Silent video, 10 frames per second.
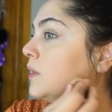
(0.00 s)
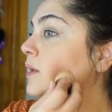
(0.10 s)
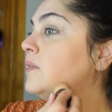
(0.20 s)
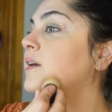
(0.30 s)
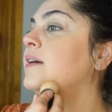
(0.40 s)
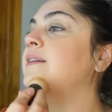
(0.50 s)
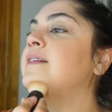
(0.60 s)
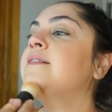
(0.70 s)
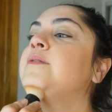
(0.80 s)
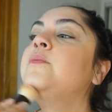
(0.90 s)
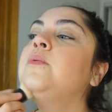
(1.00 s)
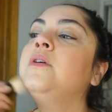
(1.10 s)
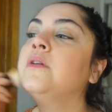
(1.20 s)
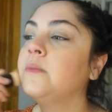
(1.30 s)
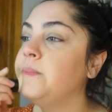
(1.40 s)
And then
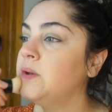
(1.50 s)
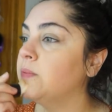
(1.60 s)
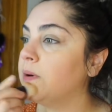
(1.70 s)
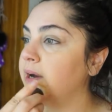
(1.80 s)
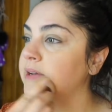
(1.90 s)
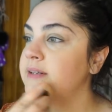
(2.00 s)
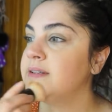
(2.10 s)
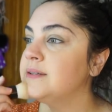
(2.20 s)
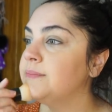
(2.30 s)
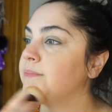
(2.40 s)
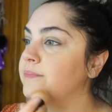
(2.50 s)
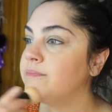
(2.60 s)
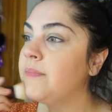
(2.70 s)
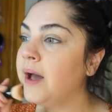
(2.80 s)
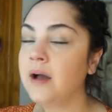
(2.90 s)
we'll be right
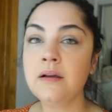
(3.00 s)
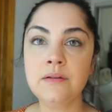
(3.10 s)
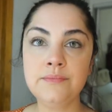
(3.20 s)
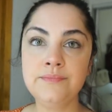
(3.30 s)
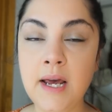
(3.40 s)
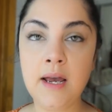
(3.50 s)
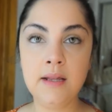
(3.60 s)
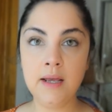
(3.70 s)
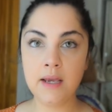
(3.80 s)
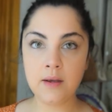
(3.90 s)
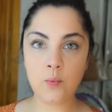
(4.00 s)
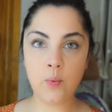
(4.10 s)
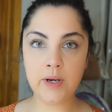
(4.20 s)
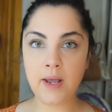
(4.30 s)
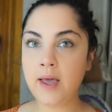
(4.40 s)
back. I like
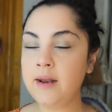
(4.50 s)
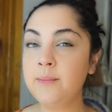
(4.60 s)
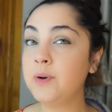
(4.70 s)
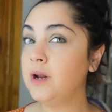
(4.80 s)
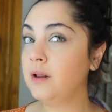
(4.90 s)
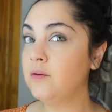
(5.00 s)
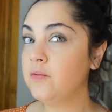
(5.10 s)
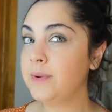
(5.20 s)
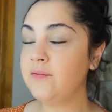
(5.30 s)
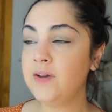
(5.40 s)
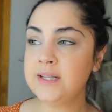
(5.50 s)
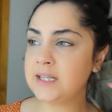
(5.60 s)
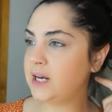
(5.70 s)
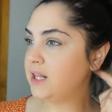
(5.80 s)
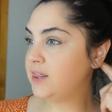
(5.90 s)
went ahead and put it all over my face
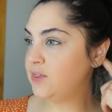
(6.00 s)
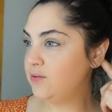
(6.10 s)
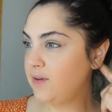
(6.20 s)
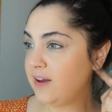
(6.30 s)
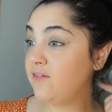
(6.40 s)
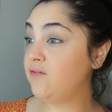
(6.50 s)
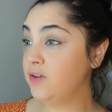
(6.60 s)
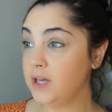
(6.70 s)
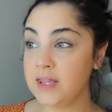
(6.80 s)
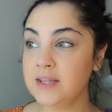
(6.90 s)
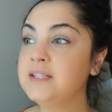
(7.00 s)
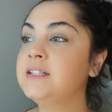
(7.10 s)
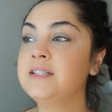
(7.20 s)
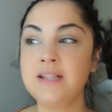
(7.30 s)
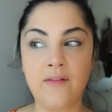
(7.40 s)
and I I feel like this
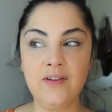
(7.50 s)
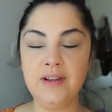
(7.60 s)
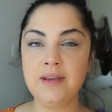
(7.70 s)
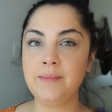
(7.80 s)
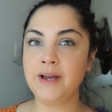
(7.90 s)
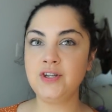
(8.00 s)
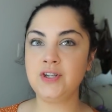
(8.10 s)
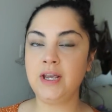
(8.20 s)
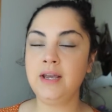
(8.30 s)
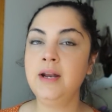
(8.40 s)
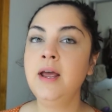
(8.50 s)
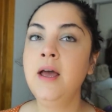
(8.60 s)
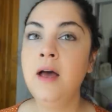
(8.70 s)
is definitely my shade.